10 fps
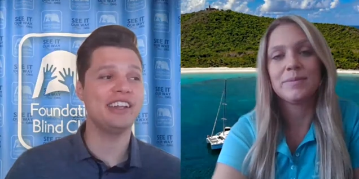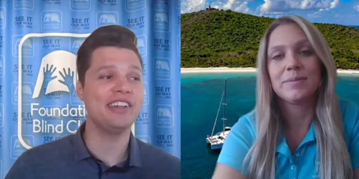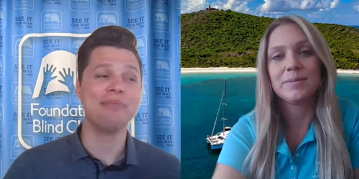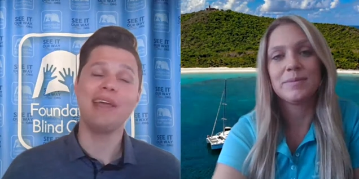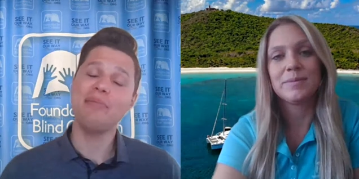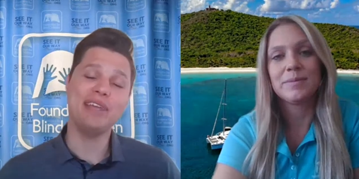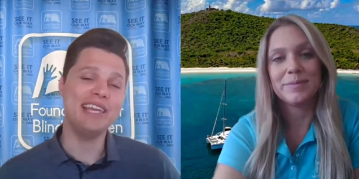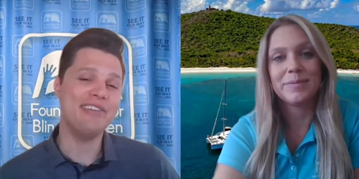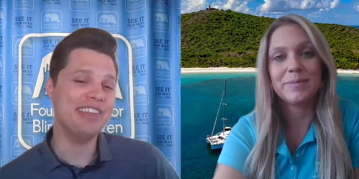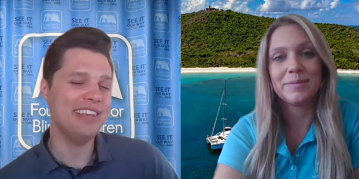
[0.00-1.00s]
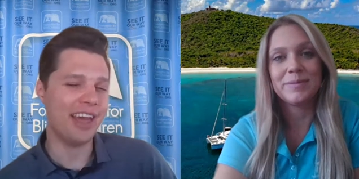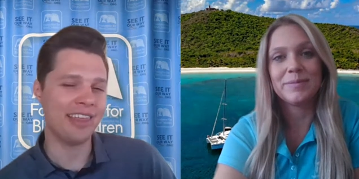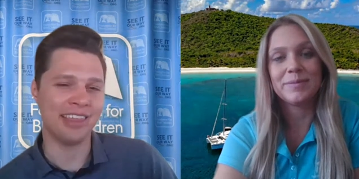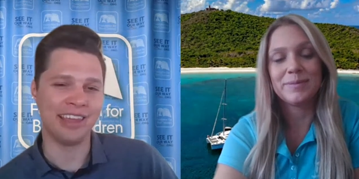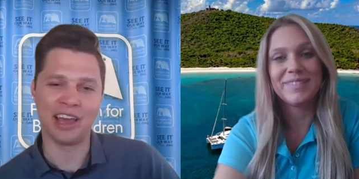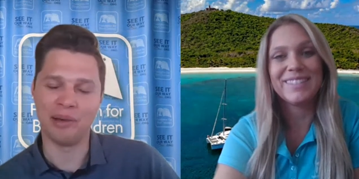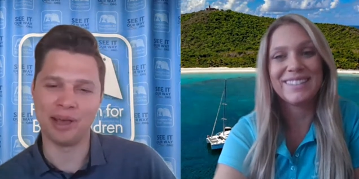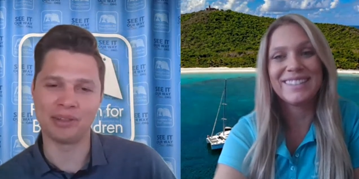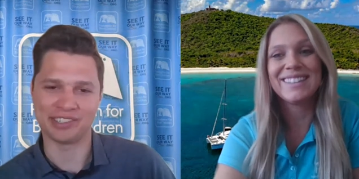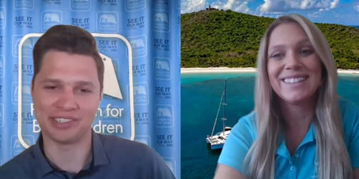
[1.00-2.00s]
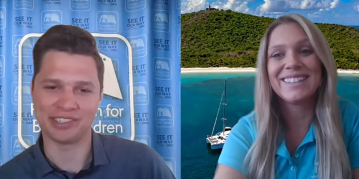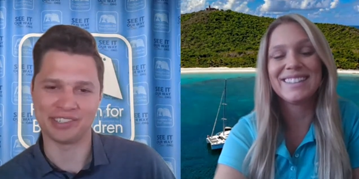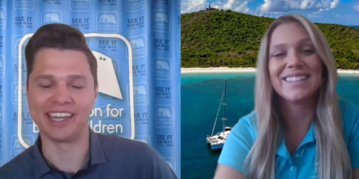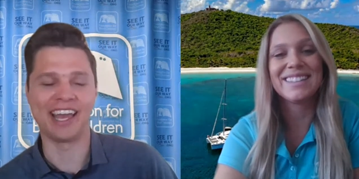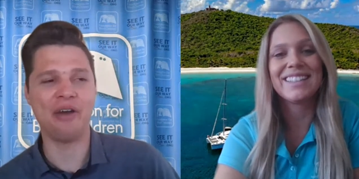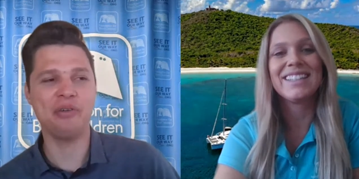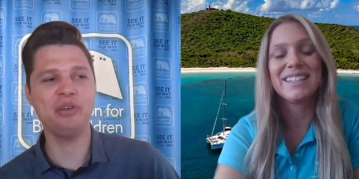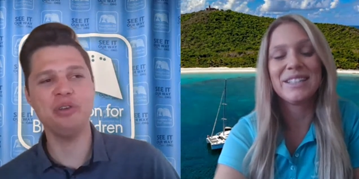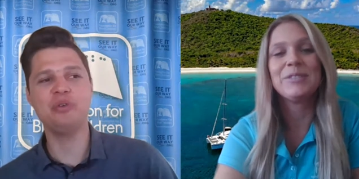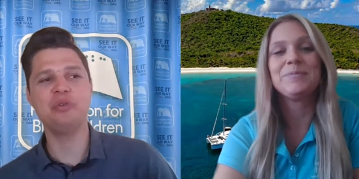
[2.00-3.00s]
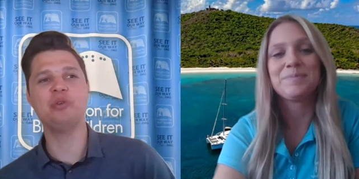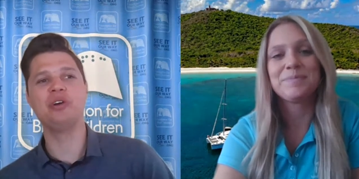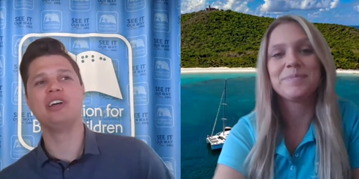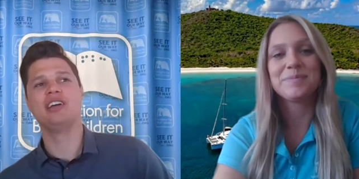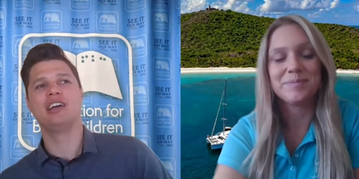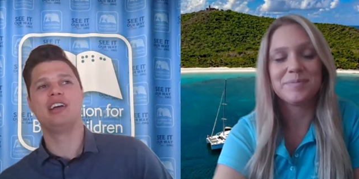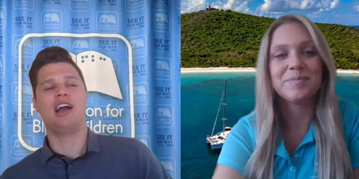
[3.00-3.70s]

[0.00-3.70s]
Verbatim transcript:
Speaker 1: little, maybe even nothing about sailing. How do you?